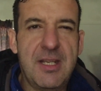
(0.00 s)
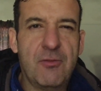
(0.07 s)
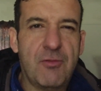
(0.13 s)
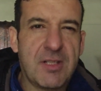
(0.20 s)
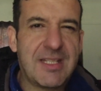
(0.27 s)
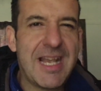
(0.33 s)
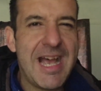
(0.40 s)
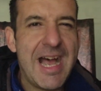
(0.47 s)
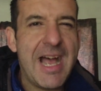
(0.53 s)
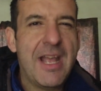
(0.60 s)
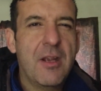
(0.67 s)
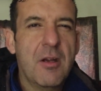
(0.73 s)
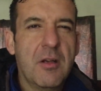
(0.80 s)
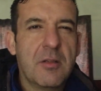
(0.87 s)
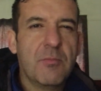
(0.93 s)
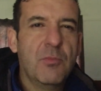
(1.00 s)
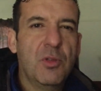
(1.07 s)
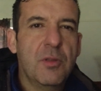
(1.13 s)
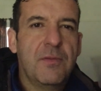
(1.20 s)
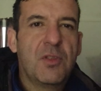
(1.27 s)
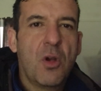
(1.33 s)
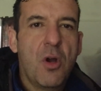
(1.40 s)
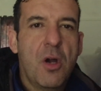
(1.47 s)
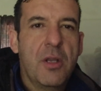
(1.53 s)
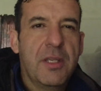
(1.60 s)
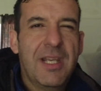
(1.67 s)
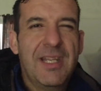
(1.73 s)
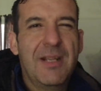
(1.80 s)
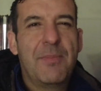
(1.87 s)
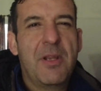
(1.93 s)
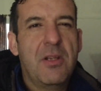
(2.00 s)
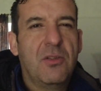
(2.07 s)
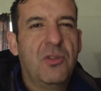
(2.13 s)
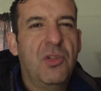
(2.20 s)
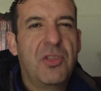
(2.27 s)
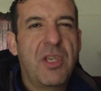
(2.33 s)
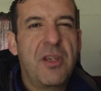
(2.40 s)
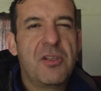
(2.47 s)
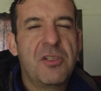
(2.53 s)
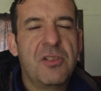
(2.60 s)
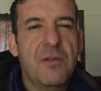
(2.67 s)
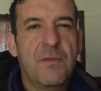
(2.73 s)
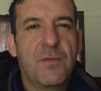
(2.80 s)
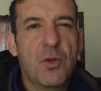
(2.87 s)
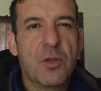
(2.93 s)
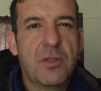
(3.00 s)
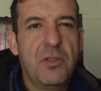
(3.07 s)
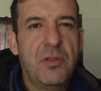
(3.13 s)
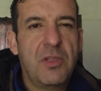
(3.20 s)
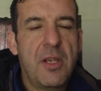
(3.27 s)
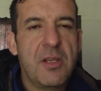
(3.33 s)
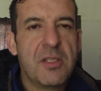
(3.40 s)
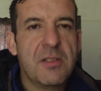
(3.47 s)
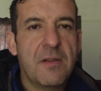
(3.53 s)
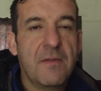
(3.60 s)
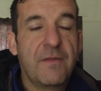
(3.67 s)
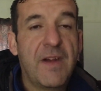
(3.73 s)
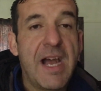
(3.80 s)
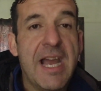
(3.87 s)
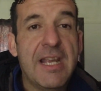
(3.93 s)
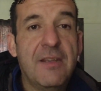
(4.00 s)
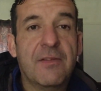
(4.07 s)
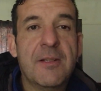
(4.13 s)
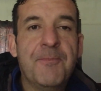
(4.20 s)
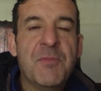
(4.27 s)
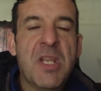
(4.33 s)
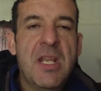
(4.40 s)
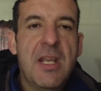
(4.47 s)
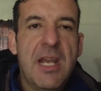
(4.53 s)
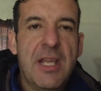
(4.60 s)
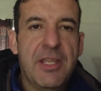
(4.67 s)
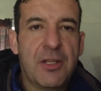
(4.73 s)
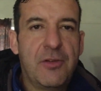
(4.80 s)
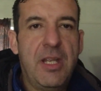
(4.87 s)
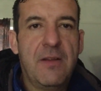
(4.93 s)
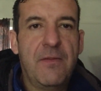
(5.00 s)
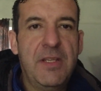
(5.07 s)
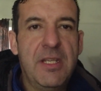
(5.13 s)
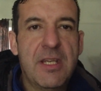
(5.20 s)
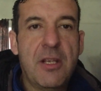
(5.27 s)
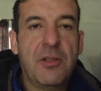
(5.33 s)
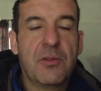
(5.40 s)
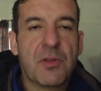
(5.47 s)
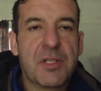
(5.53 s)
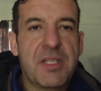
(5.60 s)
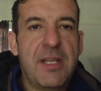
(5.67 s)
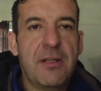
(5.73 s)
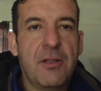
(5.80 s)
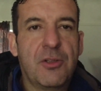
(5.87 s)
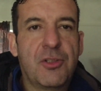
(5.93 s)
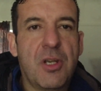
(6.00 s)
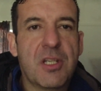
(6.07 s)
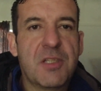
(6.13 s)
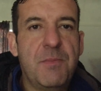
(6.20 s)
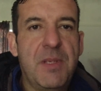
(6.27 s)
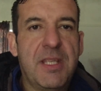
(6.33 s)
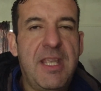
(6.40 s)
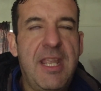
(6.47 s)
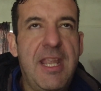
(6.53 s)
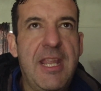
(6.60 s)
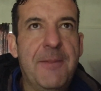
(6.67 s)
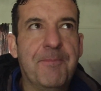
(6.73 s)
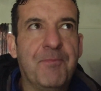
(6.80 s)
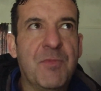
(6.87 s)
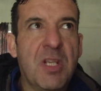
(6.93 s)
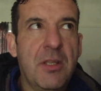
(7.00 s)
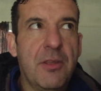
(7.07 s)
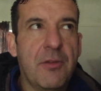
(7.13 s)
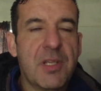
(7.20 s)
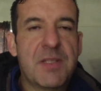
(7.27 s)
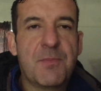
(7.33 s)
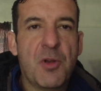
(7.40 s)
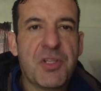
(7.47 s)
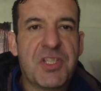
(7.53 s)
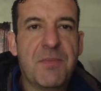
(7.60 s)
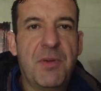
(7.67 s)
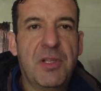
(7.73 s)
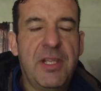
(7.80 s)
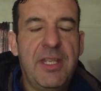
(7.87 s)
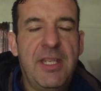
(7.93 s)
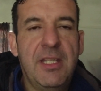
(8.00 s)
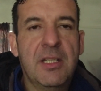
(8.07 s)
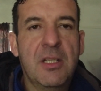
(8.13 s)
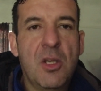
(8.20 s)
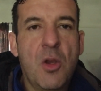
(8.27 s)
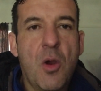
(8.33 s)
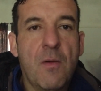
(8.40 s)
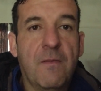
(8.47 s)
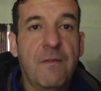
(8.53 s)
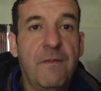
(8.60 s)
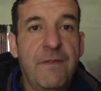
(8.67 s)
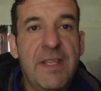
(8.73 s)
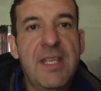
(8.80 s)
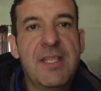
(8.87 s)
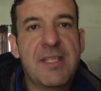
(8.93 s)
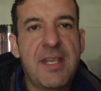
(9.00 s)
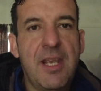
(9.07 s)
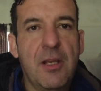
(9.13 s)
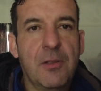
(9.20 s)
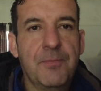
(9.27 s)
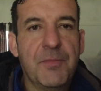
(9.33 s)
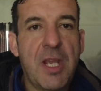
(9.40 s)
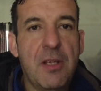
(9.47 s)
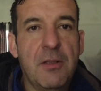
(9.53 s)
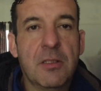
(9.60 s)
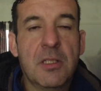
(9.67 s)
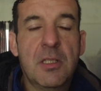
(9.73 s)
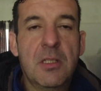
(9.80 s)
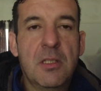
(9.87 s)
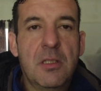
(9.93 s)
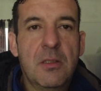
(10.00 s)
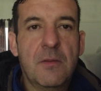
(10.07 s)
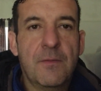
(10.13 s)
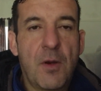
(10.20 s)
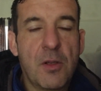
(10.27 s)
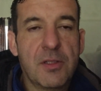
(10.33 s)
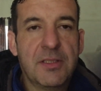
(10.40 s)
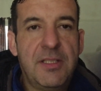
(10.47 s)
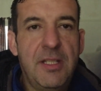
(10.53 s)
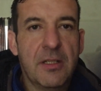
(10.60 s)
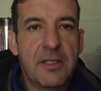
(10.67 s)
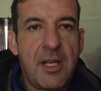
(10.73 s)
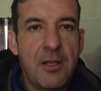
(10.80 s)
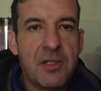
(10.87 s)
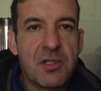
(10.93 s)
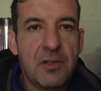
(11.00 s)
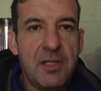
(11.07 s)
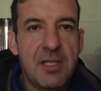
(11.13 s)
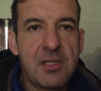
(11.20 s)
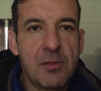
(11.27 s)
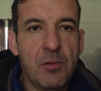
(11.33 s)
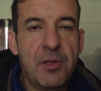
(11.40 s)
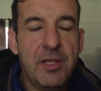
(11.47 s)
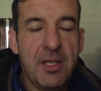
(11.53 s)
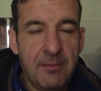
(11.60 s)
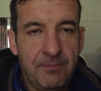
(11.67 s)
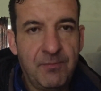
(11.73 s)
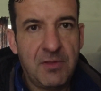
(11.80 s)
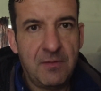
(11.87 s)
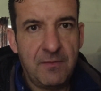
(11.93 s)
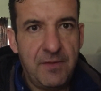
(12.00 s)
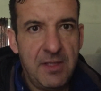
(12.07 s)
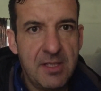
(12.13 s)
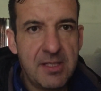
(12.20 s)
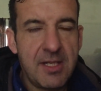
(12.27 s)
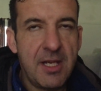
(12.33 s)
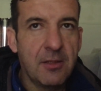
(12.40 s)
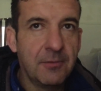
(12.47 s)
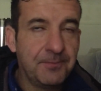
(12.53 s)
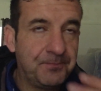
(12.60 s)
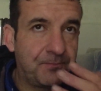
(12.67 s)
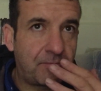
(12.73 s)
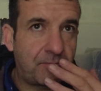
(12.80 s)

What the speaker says: retired, moved on in about 2004, 2005, and the Craigvenine Outdoor Centre Trust became the responsibility of VCEL. Now, Volunteer Council East Lothian, VCEL,